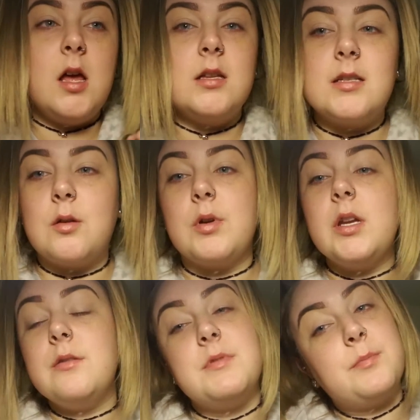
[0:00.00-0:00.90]
So we're
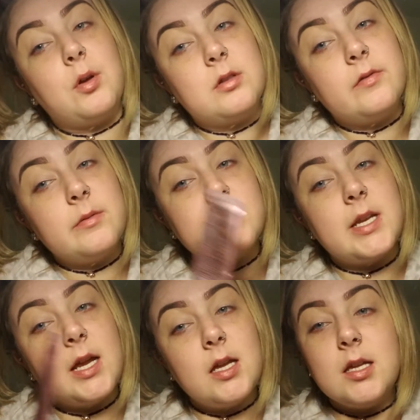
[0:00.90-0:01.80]
going to use both of them
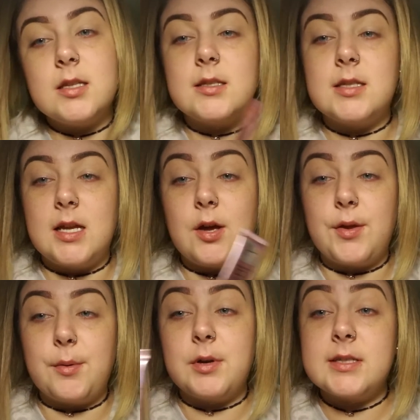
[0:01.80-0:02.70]
today and see how
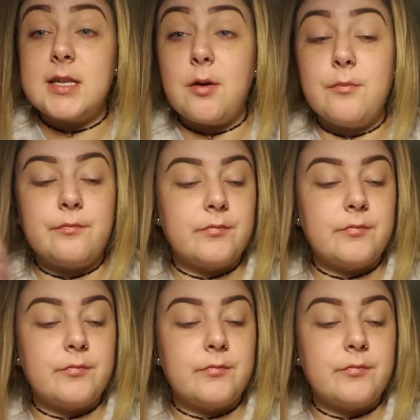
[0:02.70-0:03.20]
that works out.